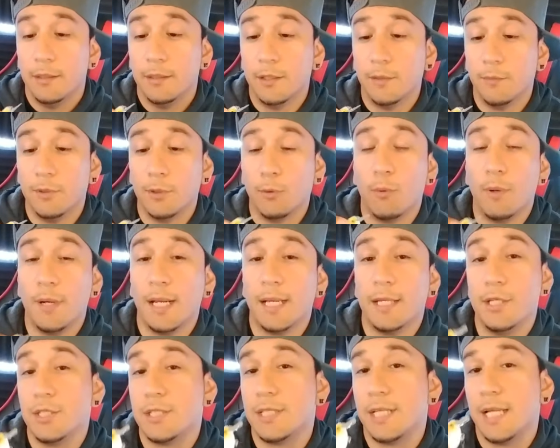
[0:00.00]
the one I
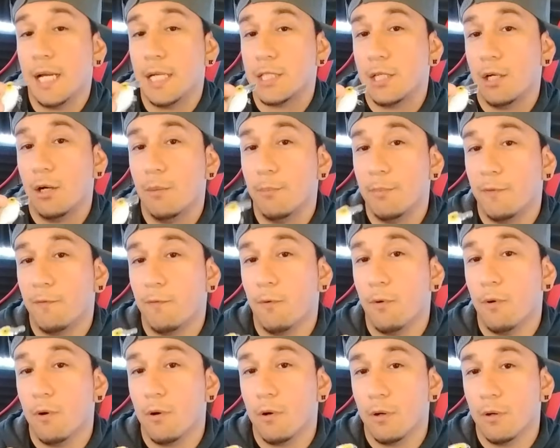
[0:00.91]
used to catch it on
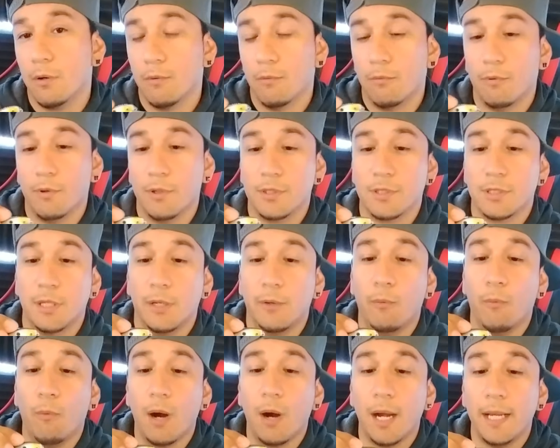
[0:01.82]
before was a
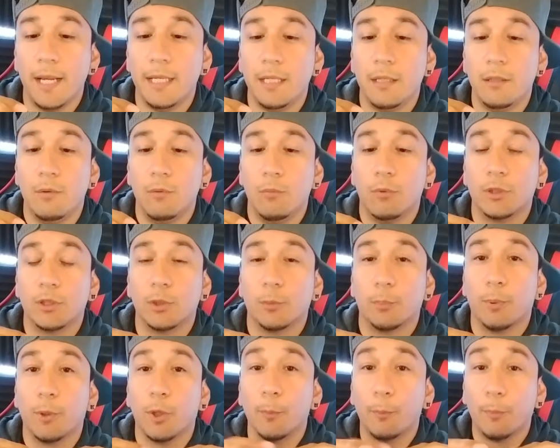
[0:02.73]
white with a
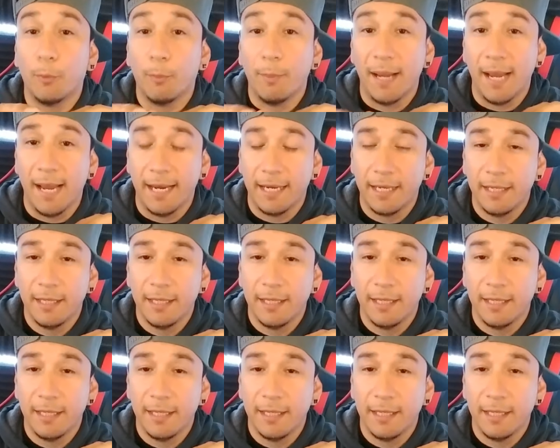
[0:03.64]
purple back.